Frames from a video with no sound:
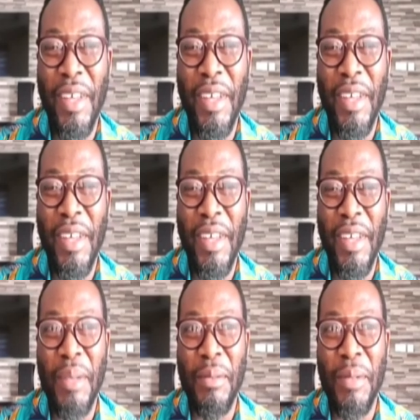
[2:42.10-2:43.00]

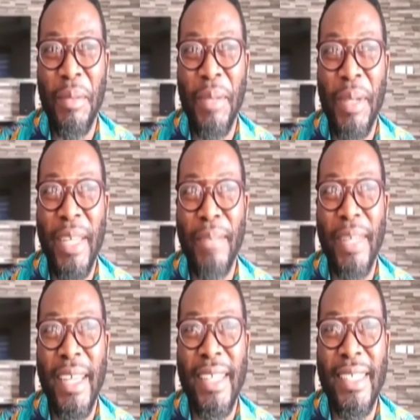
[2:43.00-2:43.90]
mean,
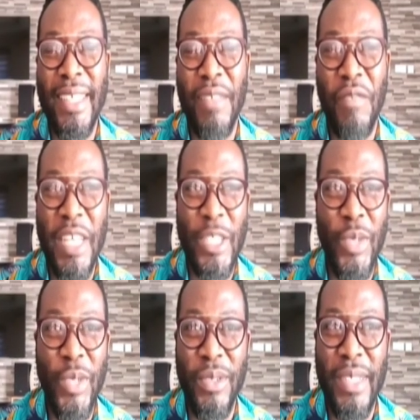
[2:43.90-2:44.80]
kind of say first
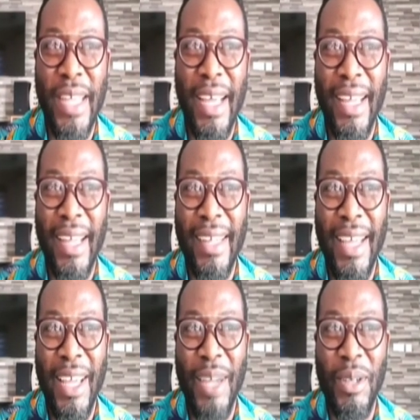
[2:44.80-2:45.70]
week, so not
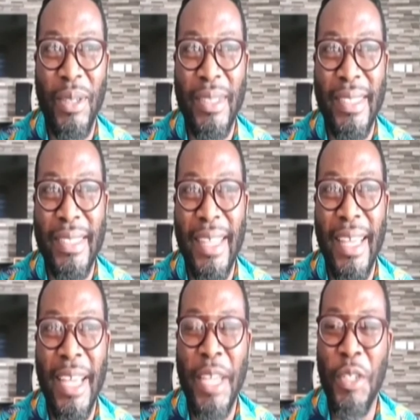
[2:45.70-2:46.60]
to
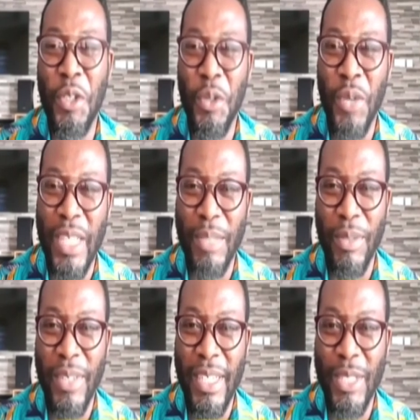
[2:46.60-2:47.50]
say a new
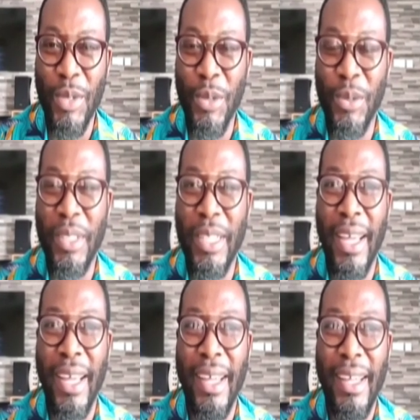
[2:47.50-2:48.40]
experience. Well, mm-hmm.
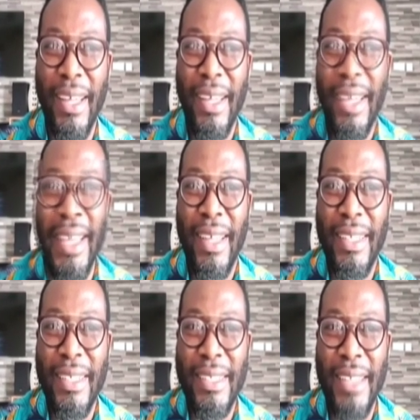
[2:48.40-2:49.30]
Now, I
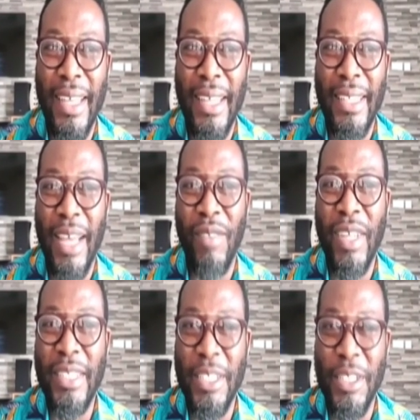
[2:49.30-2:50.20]
didn't say the
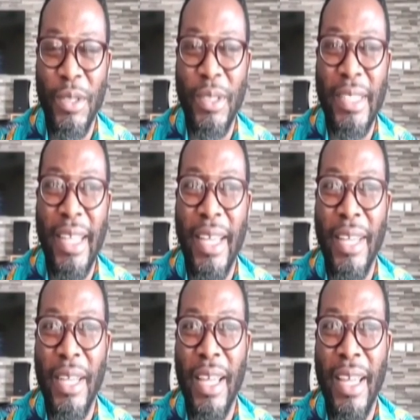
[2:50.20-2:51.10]
advantage, you know, to say,
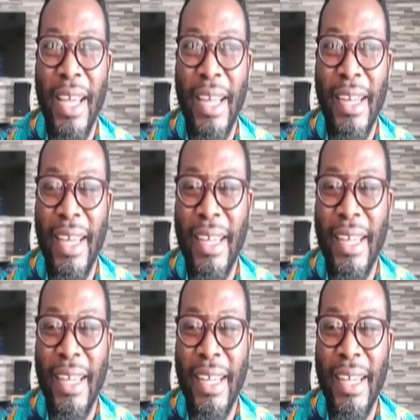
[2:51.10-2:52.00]
yeah, not
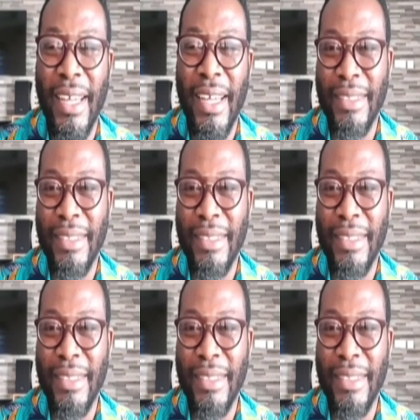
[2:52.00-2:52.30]
in